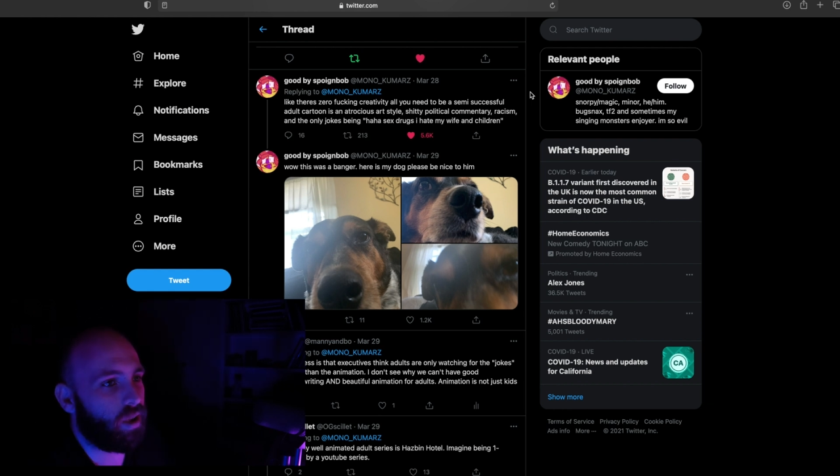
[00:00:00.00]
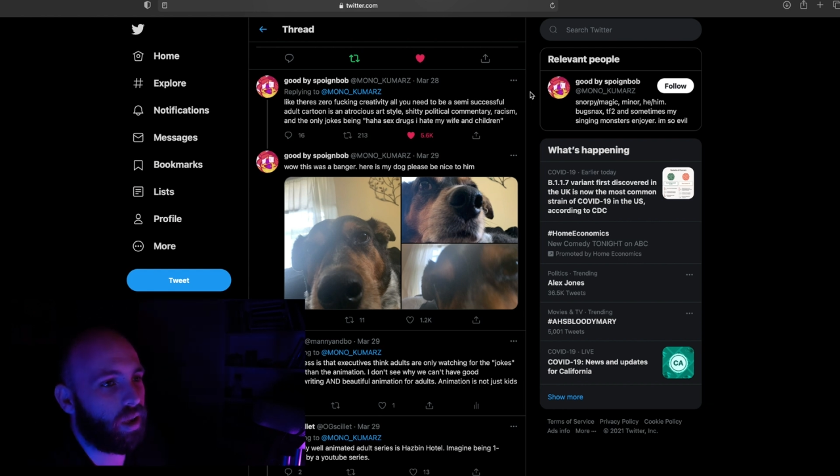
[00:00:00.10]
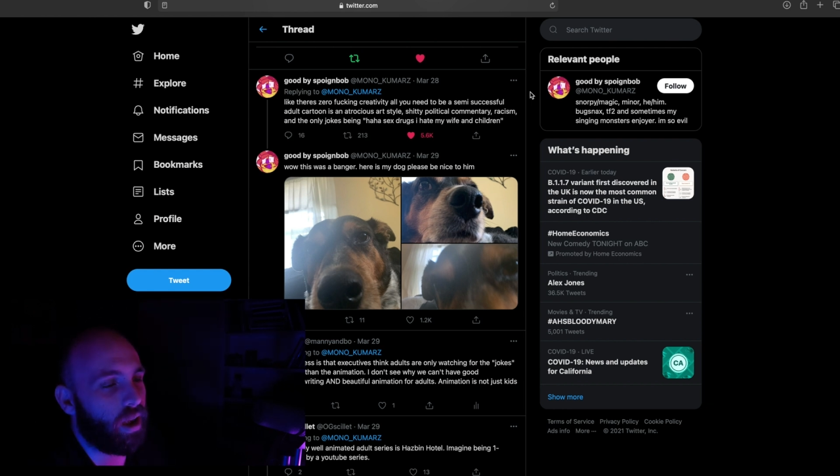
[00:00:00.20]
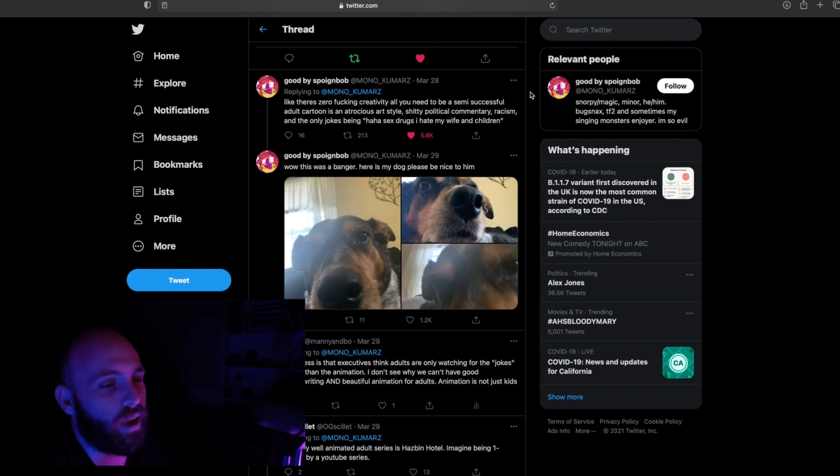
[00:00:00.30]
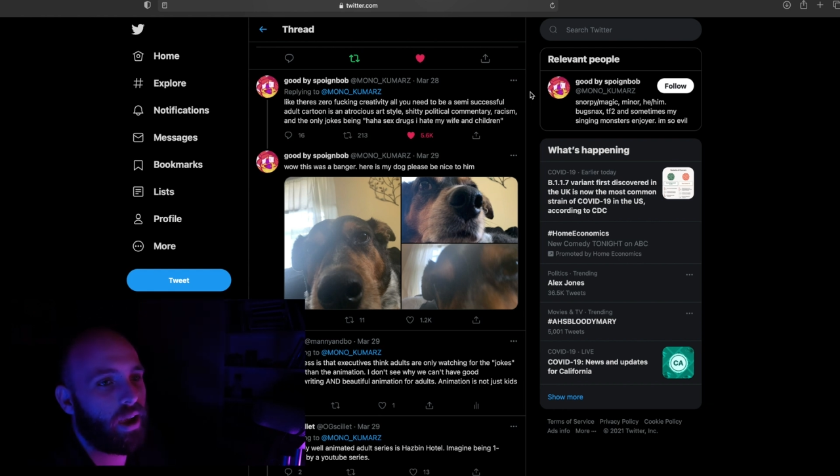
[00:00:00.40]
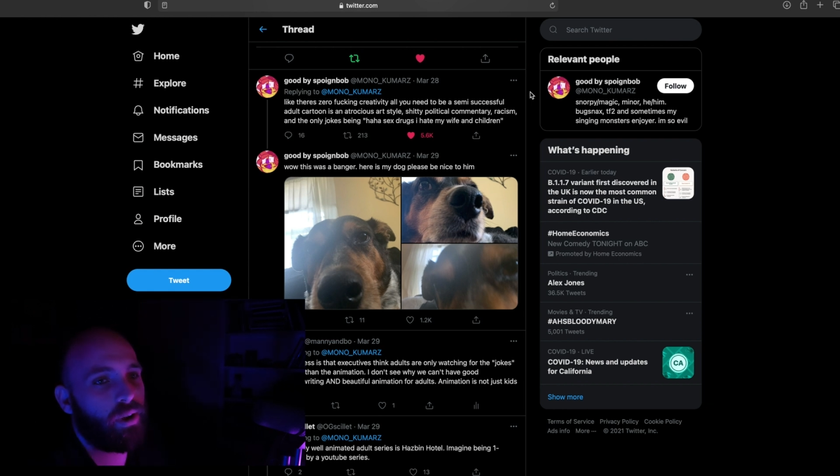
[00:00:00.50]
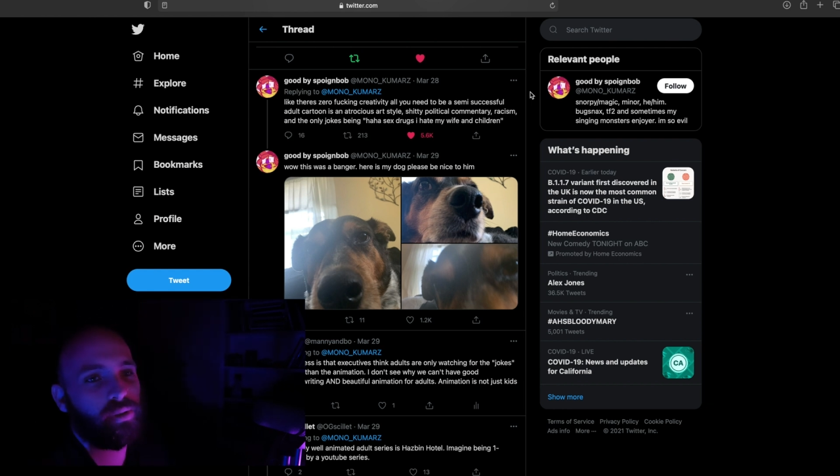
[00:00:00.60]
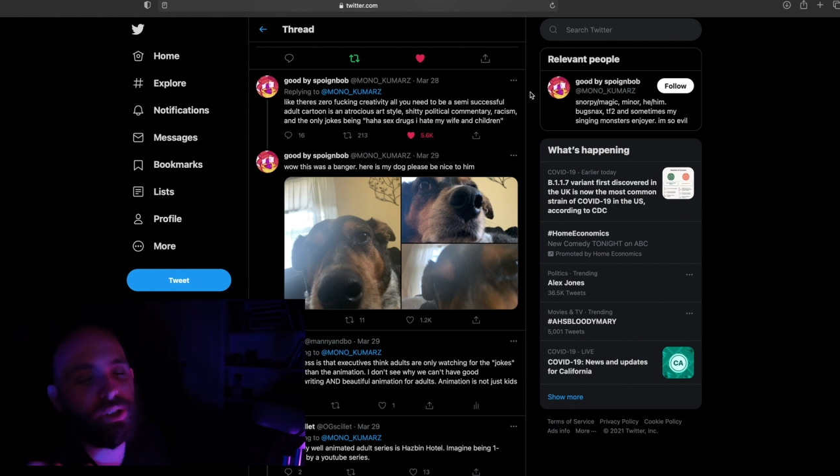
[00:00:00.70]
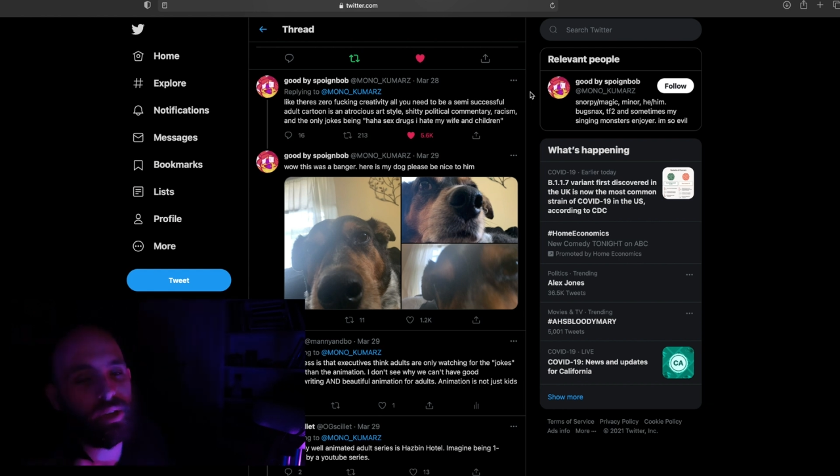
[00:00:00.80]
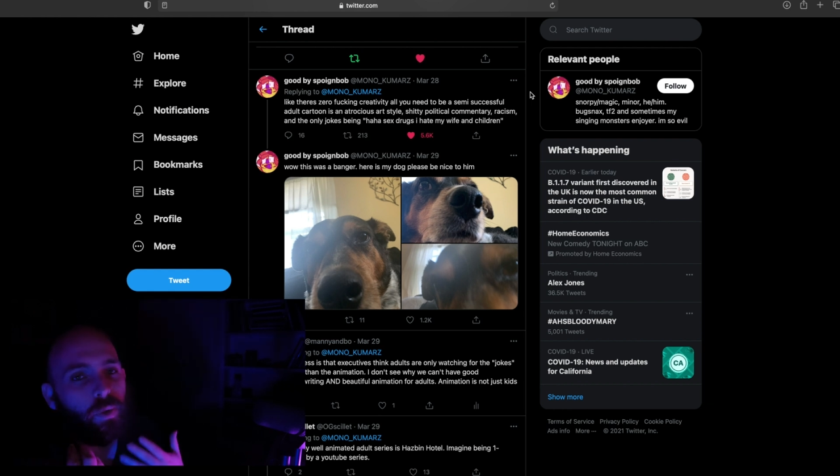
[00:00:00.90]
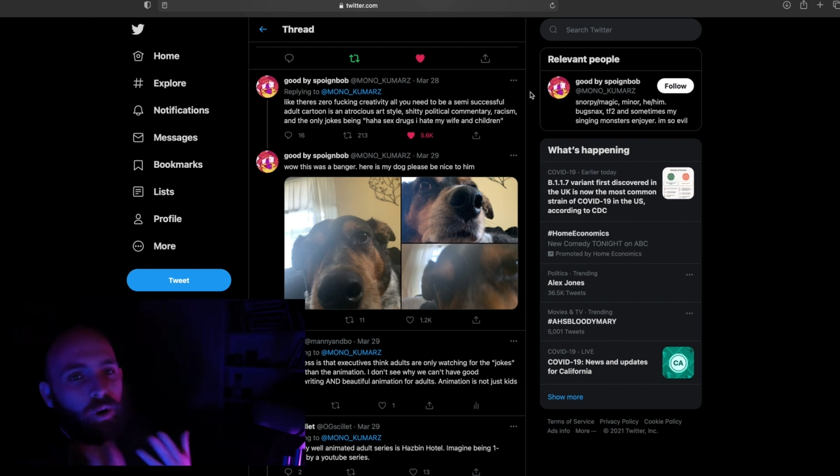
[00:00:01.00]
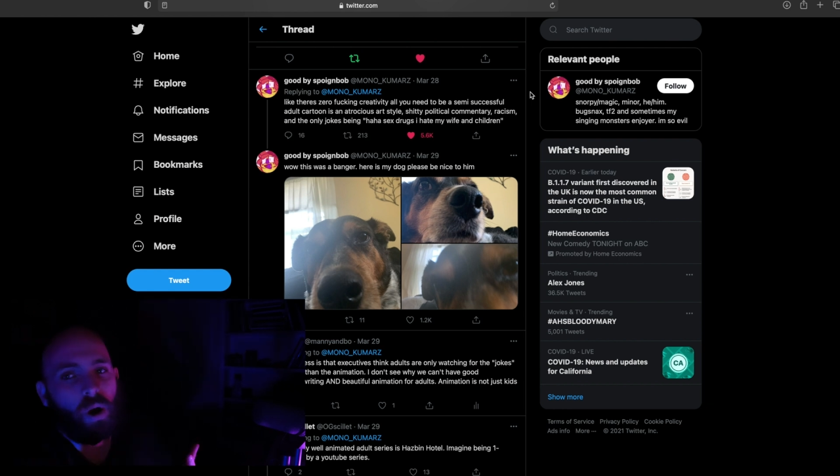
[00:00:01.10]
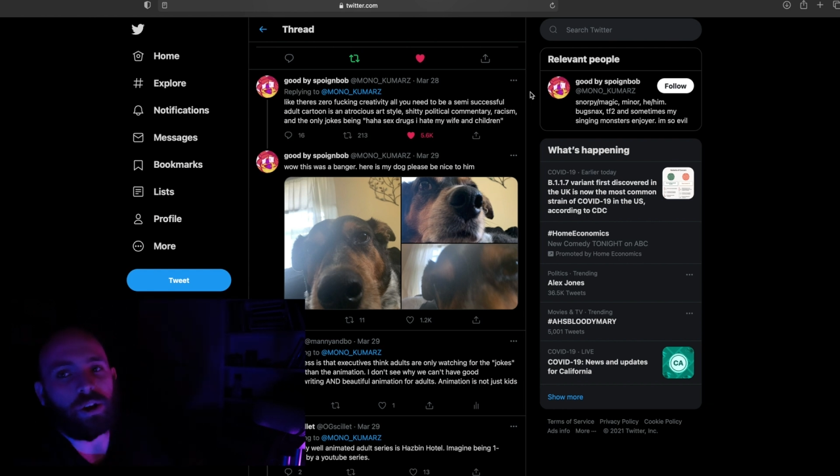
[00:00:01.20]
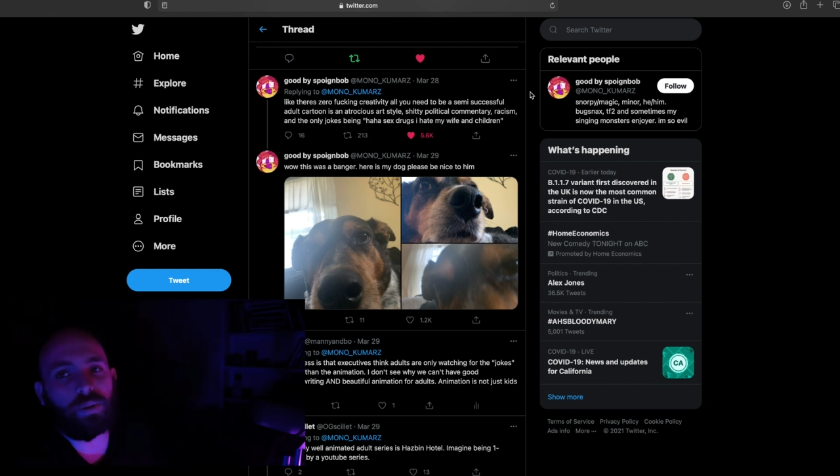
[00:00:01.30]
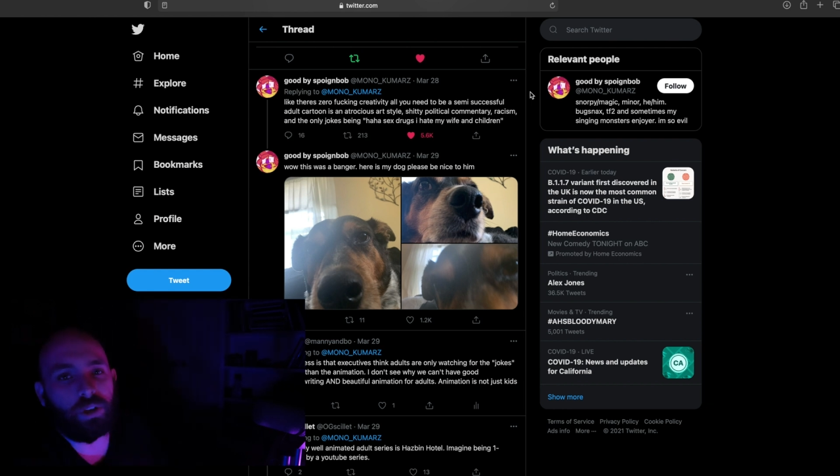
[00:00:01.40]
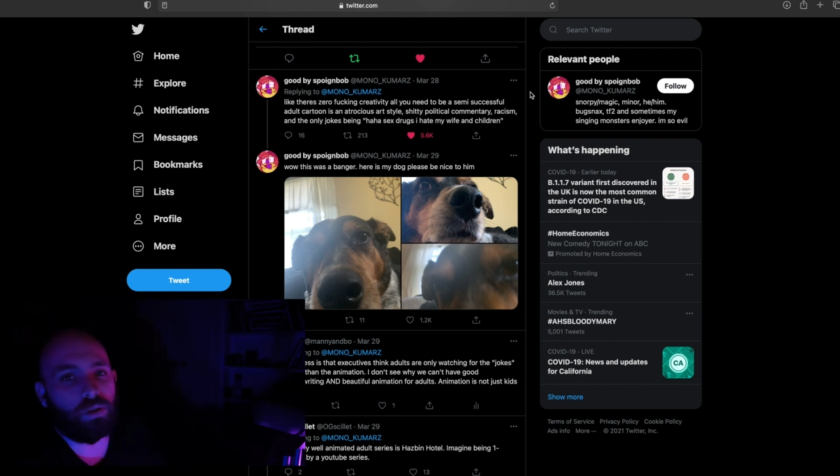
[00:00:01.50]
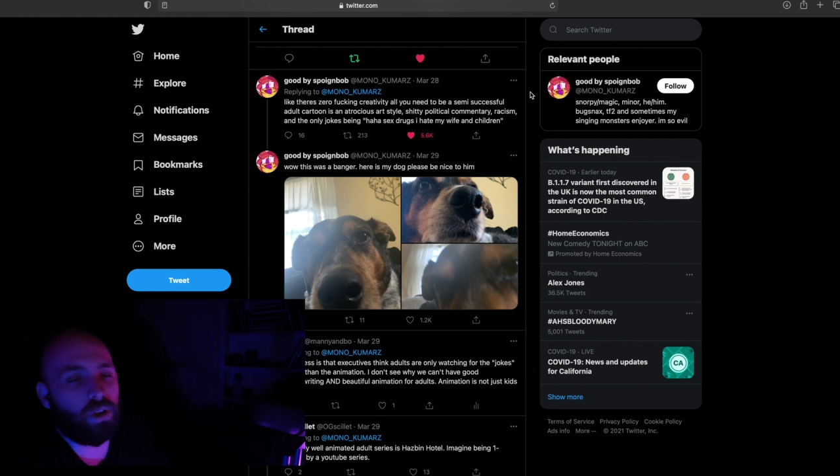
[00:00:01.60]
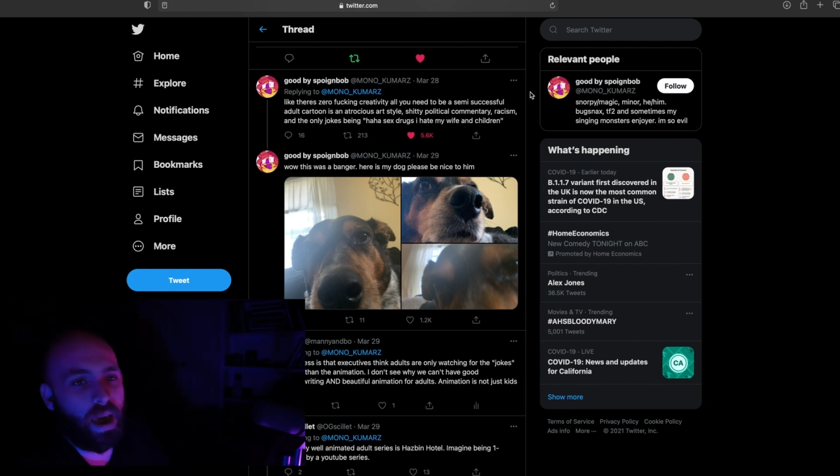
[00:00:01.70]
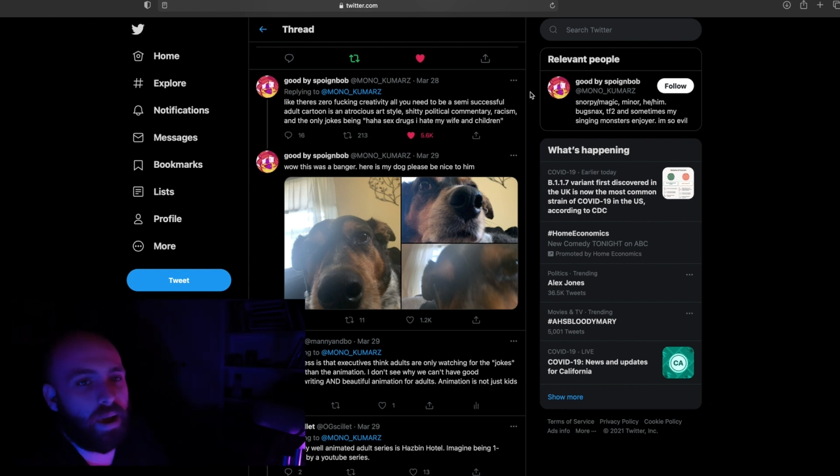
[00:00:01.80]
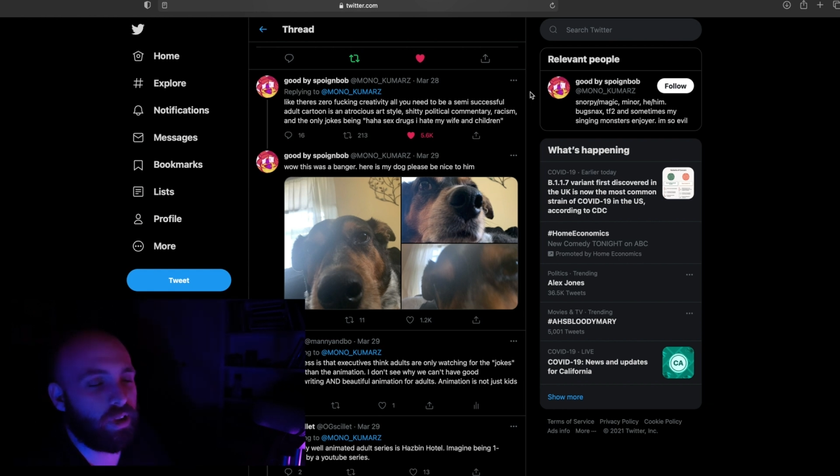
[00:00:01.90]
I don't see what argument you
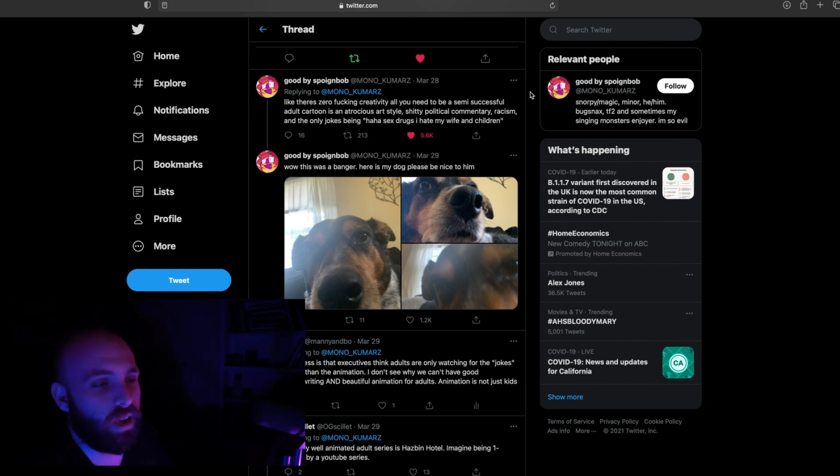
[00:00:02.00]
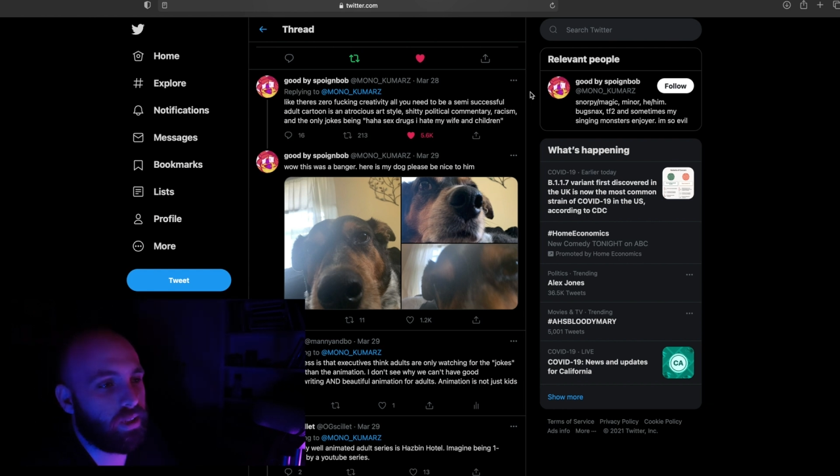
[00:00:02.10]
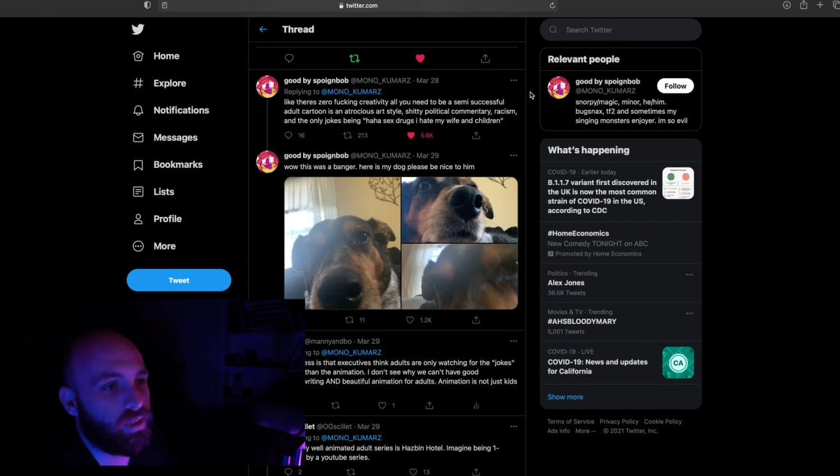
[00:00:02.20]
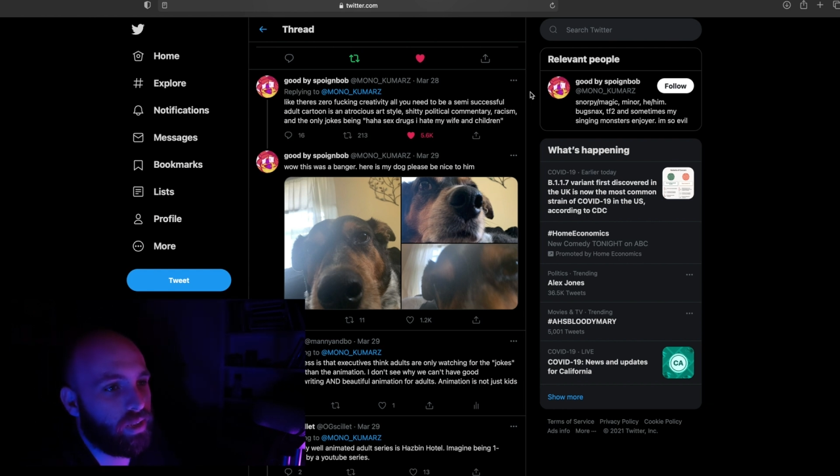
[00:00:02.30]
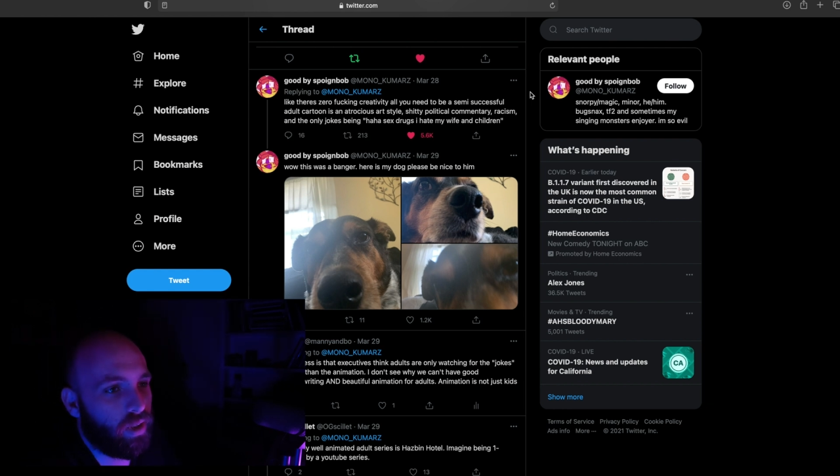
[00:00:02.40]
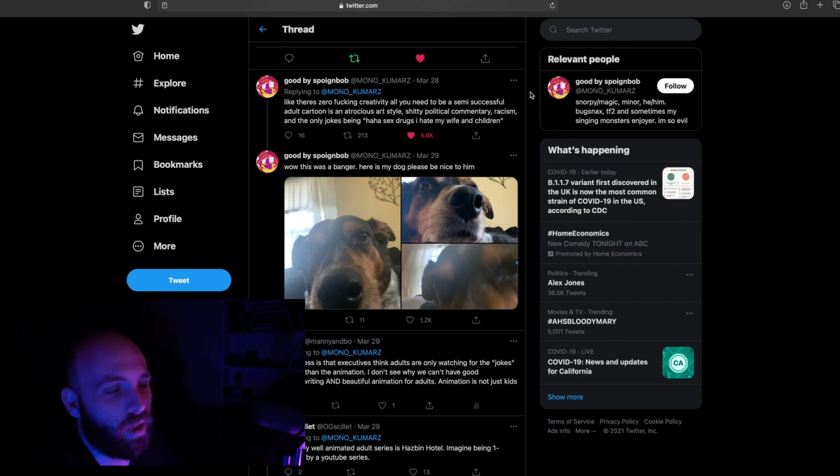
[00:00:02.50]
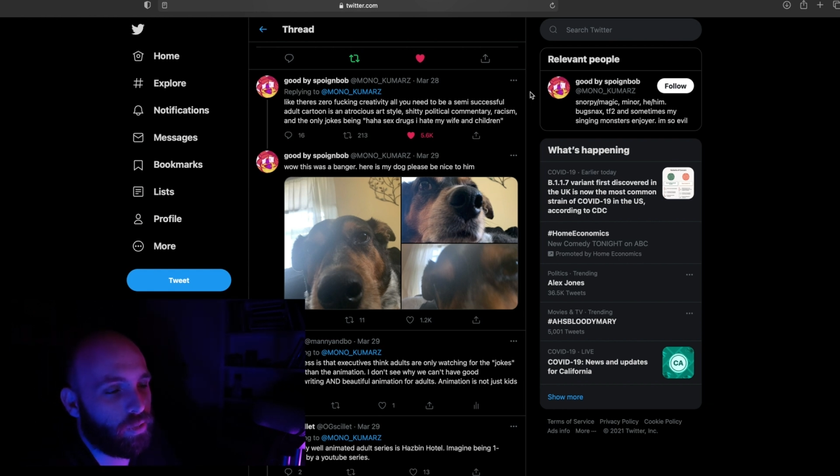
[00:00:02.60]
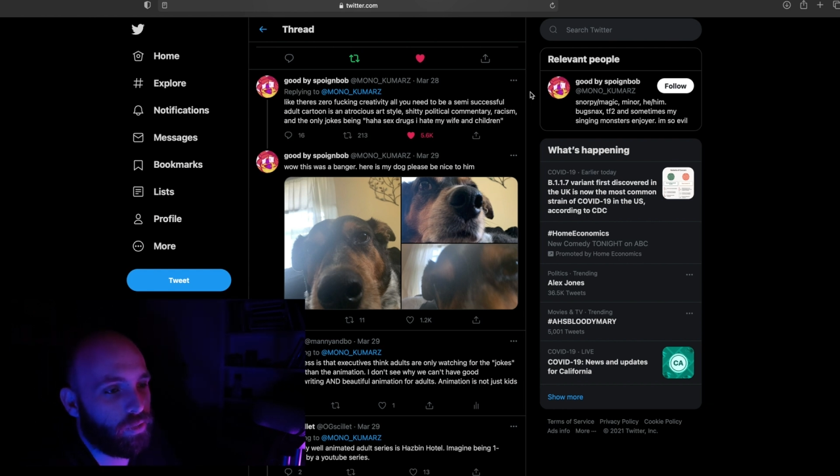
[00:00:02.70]
could have against it other